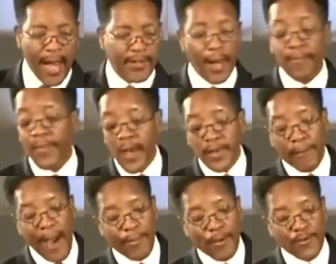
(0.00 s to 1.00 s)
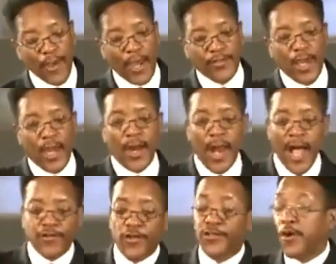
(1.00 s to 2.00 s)
and 19, the Bible says here in
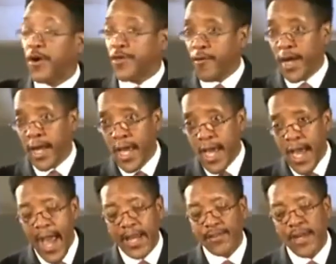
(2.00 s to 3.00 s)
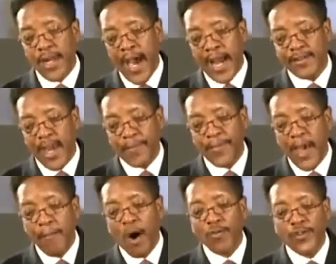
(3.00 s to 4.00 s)
Exodus 33, 18 and 19,
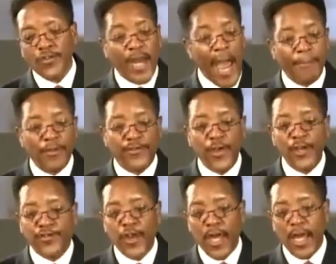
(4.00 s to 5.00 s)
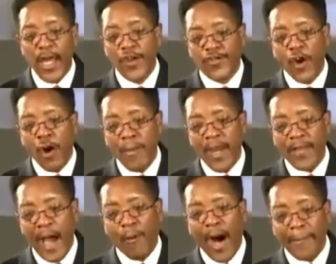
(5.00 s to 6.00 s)
Moses said, I beseech thee, show me
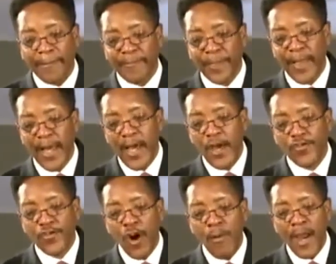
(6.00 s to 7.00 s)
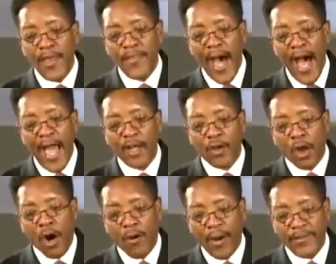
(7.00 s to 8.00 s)
thy what? Show me thy
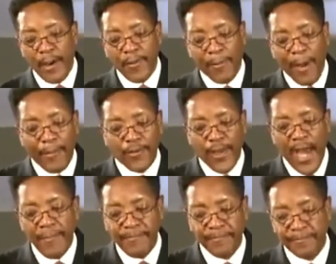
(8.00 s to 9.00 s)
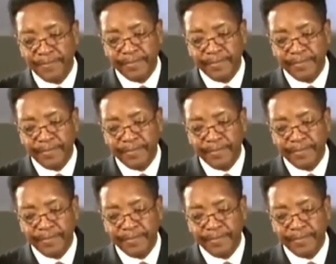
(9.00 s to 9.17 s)
glory. Is that what the Bible said?